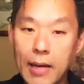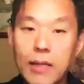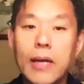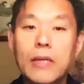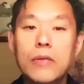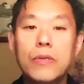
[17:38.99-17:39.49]

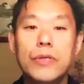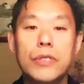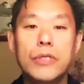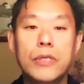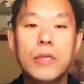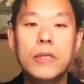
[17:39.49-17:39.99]
like
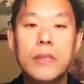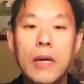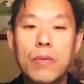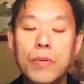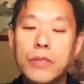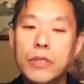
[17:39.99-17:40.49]
nutrition that
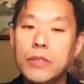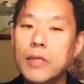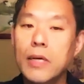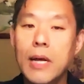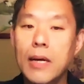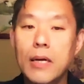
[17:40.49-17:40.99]
we just
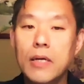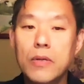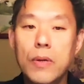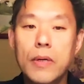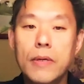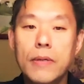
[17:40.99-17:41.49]
cannot ignore.